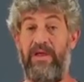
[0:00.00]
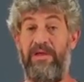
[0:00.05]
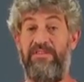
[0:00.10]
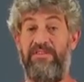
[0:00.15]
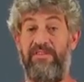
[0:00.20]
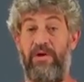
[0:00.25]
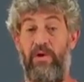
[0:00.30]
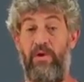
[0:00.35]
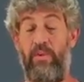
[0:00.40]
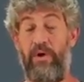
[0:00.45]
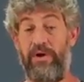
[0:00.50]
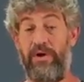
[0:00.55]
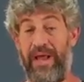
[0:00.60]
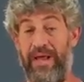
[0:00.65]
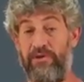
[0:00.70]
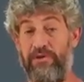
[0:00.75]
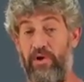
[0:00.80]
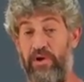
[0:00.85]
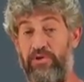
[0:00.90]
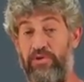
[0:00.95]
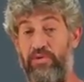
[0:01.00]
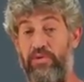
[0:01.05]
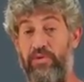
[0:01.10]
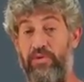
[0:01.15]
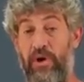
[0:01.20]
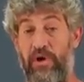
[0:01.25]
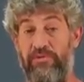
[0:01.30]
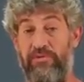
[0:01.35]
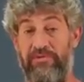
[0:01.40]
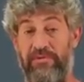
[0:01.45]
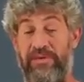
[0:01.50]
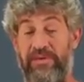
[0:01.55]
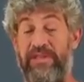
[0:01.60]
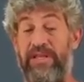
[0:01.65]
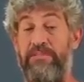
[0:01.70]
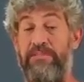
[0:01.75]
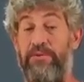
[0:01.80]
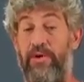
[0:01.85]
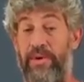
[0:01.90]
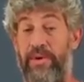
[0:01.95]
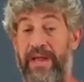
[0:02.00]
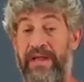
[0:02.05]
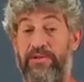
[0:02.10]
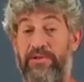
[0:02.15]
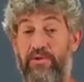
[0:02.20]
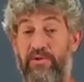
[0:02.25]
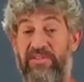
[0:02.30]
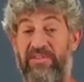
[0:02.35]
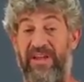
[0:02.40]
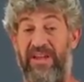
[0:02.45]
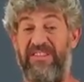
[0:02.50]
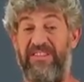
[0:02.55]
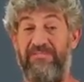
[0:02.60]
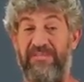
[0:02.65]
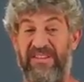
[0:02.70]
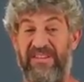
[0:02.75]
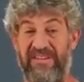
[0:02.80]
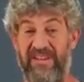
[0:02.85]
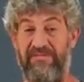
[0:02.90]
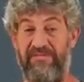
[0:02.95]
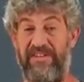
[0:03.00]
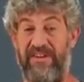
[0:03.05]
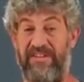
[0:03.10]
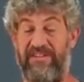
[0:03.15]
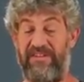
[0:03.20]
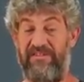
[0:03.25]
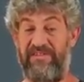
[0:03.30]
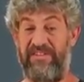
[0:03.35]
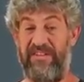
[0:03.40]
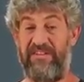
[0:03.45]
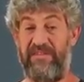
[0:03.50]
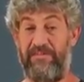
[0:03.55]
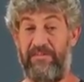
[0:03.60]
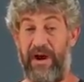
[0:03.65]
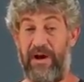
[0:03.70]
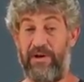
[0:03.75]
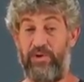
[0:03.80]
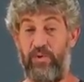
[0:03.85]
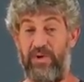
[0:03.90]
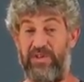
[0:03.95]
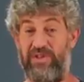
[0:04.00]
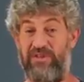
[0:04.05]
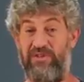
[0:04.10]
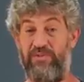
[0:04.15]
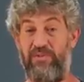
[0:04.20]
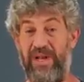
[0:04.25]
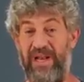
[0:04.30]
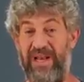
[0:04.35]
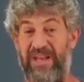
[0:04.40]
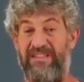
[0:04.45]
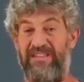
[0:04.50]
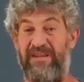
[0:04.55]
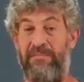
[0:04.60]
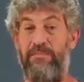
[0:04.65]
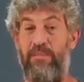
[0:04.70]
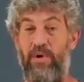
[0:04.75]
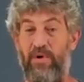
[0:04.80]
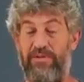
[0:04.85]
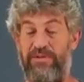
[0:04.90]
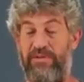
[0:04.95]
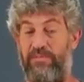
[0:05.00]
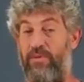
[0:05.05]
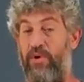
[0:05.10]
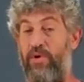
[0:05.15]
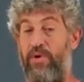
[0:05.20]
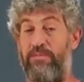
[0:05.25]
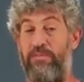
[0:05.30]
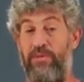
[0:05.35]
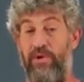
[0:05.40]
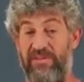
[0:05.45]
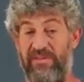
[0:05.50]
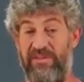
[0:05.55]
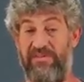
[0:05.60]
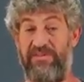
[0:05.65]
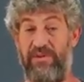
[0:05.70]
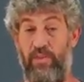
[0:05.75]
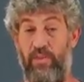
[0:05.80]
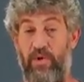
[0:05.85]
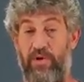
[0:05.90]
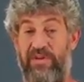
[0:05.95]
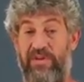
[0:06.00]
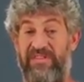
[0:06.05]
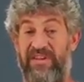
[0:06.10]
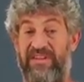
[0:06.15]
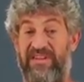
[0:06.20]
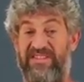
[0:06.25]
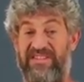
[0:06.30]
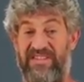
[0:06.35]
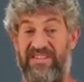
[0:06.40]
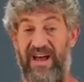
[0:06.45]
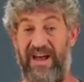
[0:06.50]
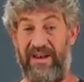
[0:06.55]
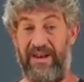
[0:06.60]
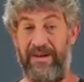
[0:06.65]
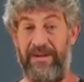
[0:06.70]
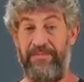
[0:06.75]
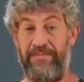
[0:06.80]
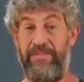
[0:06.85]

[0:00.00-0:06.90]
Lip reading: So we're not going to delve deeper into the specifics of this part, which is really the most of the work that is done